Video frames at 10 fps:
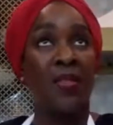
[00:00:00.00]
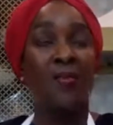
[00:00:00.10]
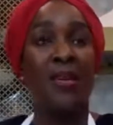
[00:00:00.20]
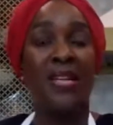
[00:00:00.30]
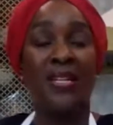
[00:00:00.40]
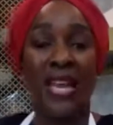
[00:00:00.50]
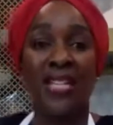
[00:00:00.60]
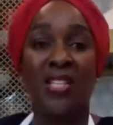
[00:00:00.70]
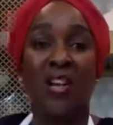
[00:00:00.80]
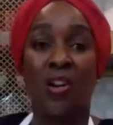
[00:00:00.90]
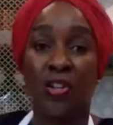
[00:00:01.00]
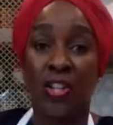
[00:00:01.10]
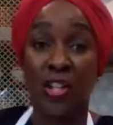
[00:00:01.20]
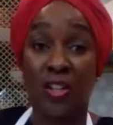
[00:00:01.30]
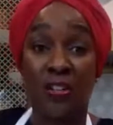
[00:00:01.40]
the meat takes longer
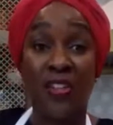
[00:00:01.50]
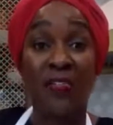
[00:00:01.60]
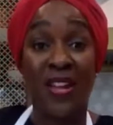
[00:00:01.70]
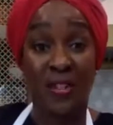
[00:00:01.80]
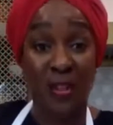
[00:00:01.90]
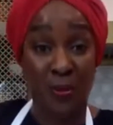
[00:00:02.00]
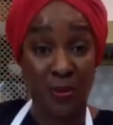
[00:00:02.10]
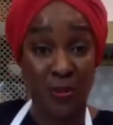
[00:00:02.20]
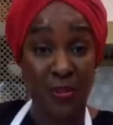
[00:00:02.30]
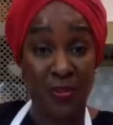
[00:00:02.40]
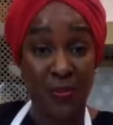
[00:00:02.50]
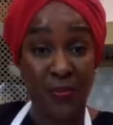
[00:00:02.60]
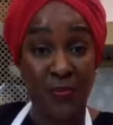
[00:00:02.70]
to cook than the vegetables.